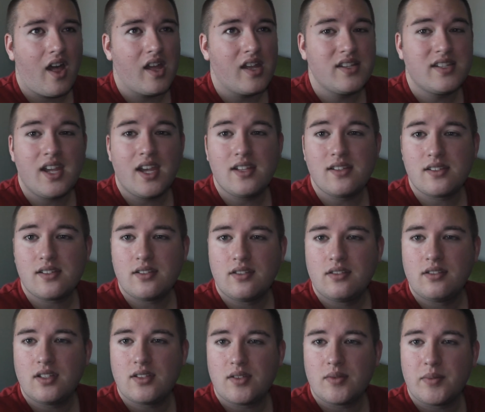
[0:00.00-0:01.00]
Intense.
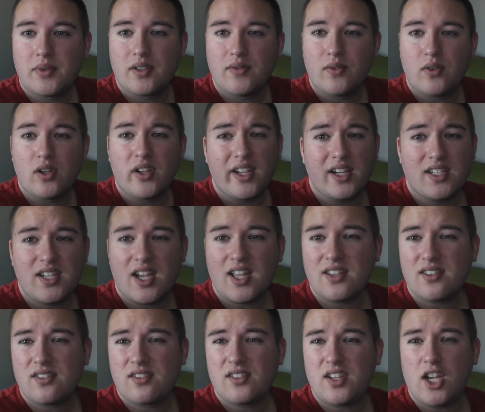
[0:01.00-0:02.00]
That's what I'm looking for. Like
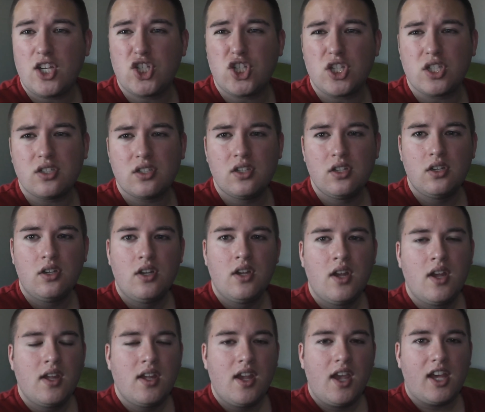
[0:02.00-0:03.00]
tension.
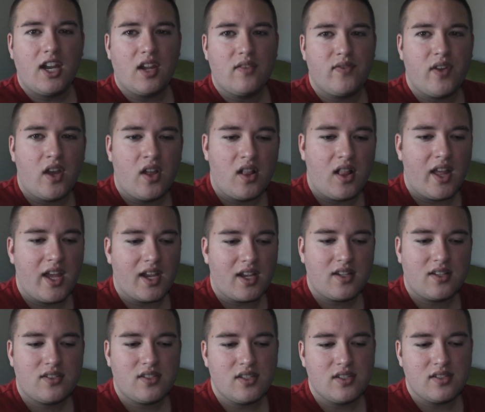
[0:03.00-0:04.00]
And I felt
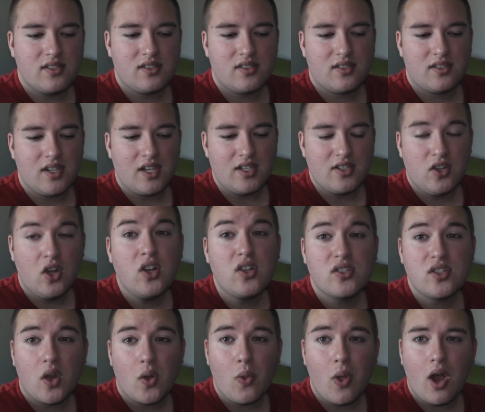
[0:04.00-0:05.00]
like since it took
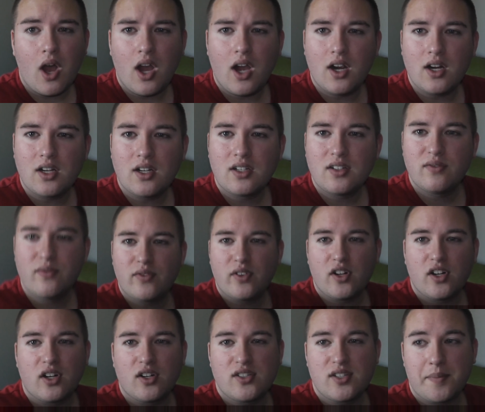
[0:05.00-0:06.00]
so long
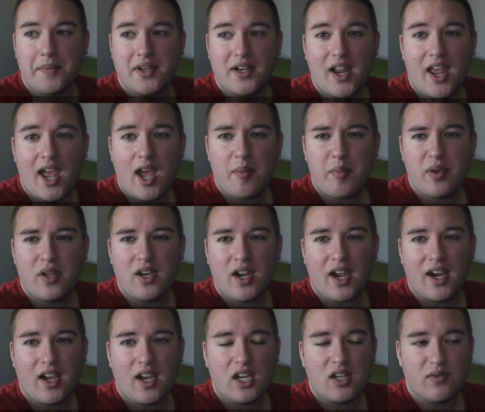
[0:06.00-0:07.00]
for something to happen,
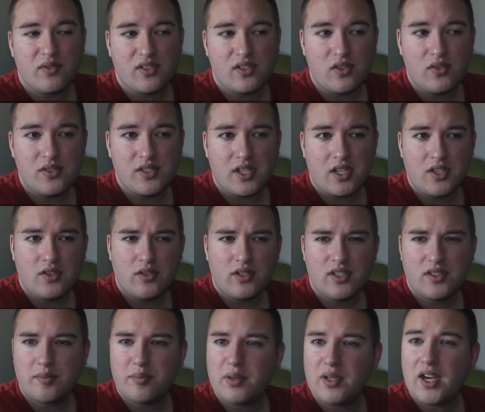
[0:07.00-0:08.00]
I kind of was losing
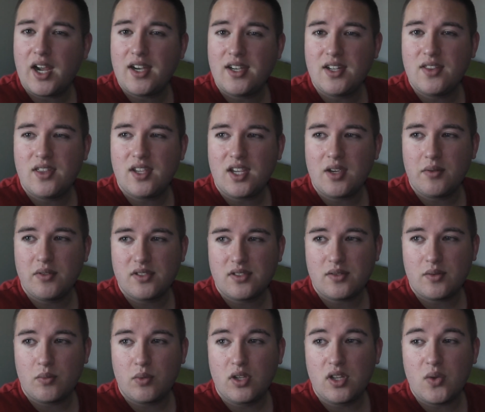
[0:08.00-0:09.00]
interest. But I did think it was
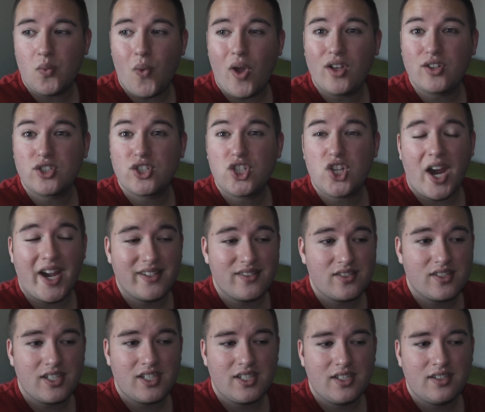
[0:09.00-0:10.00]
a really well shot
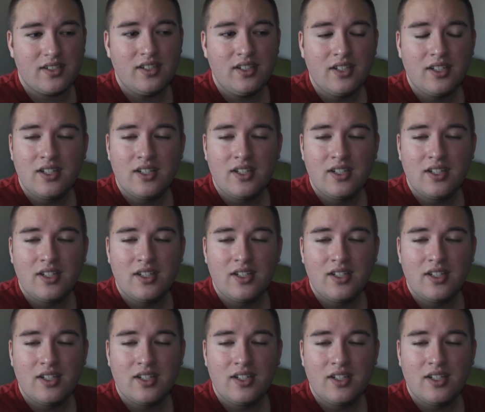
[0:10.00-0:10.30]
scene.